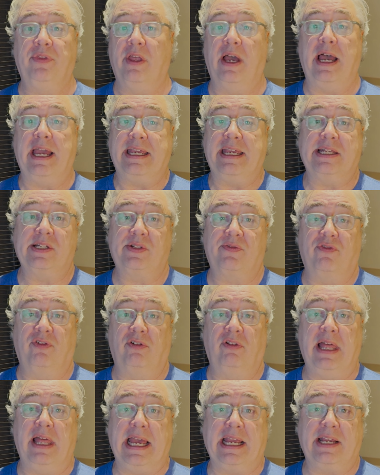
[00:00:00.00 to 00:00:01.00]
I guess for
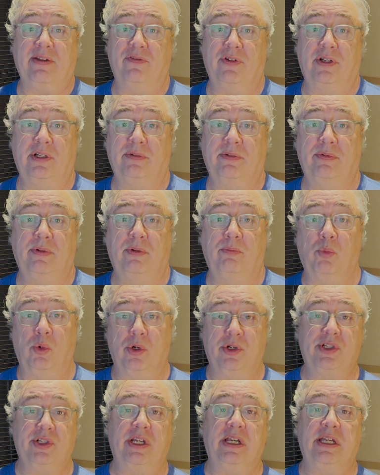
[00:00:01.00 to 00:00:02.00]
lack of a
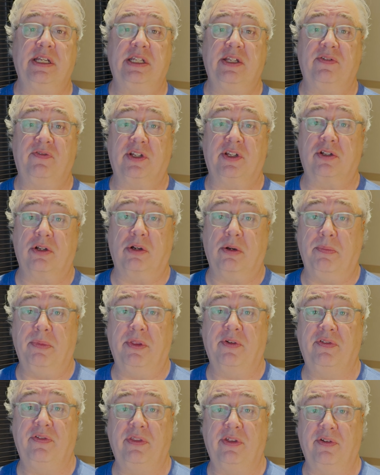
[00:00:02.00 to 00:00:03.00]
more scientific term,
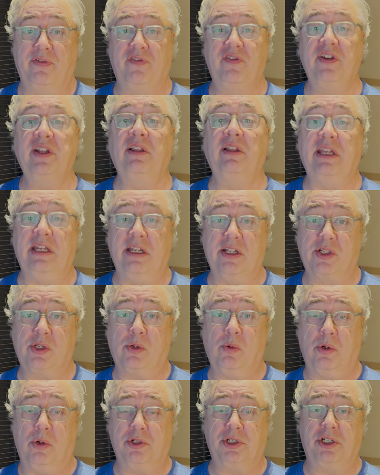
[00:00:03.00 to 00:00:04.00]
the fiddliness
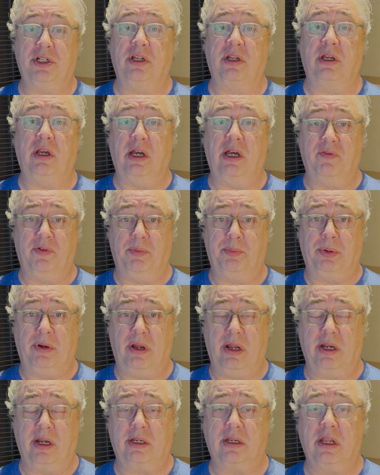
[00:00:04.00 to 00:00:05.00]
quotient of a
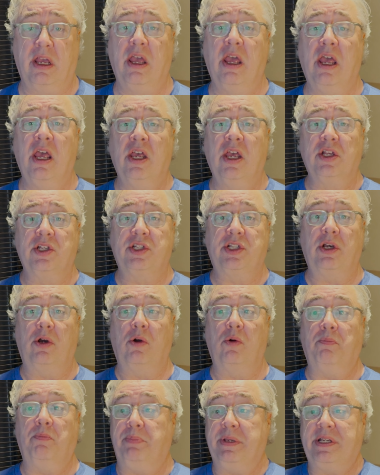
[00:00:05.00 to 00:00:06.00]
product.
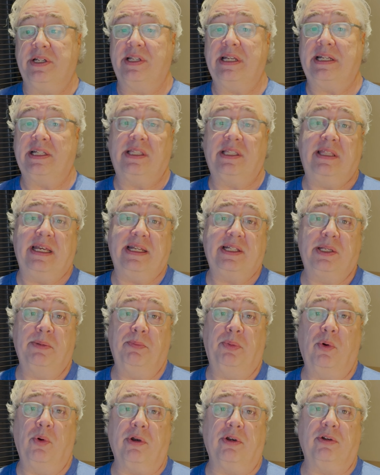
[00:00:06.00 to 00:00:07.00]
So because that's
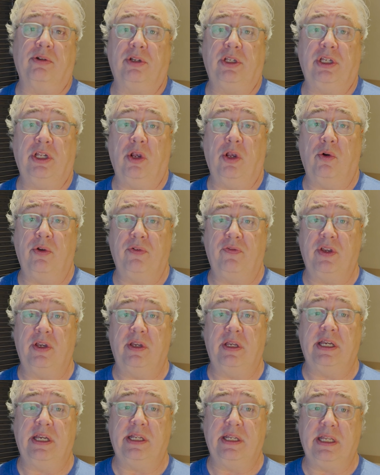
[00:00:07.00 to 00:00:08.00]
important, if
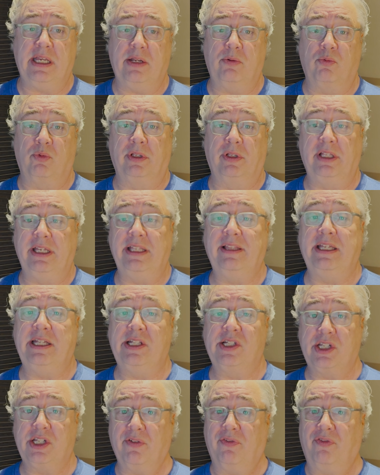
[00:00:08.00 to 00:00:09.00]
it really
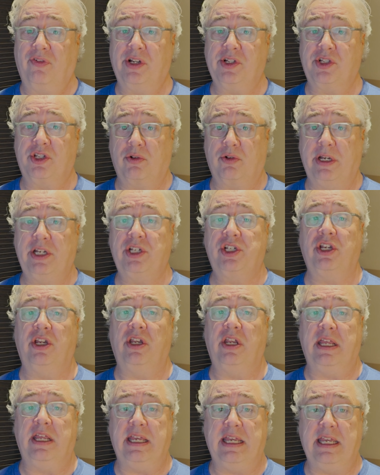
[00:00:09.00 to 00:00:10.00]
leads to
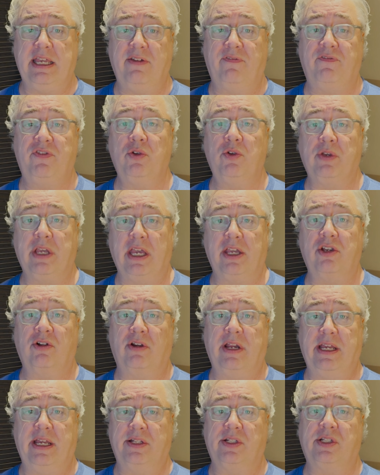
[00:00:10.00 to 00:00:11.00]
frustration if you get your
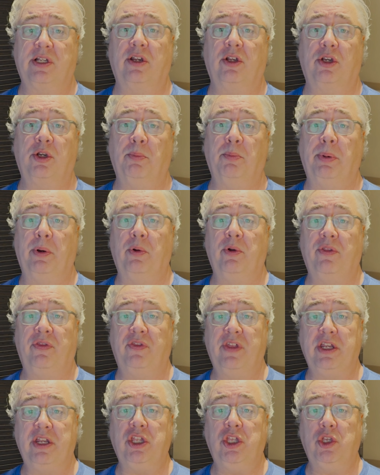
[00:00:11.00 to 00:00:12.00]
hands on a component
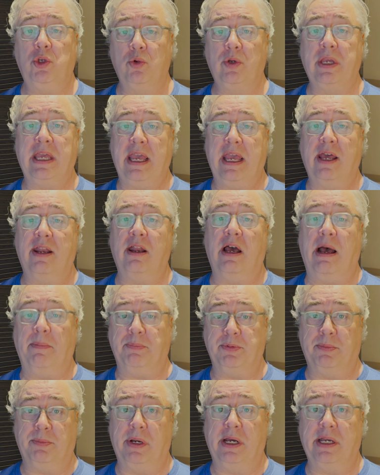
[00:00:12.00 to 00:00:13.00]
that you can't
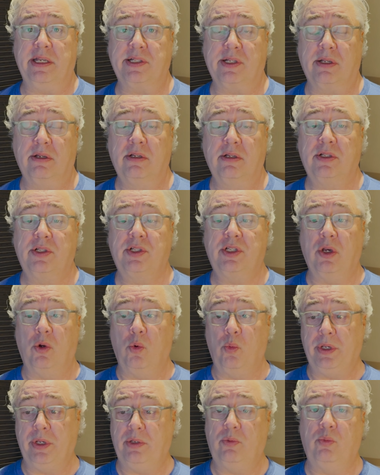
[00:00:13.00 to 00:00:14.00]
optimize. So
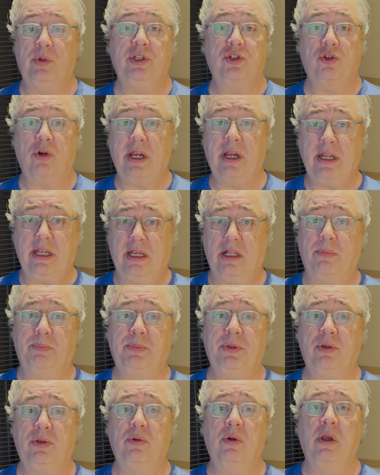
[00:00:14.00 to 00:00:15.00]
we try to
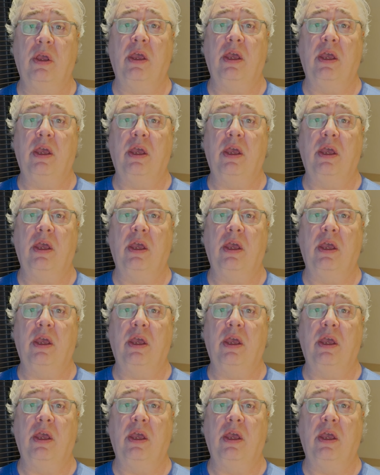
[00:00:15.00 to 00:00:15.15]
help you,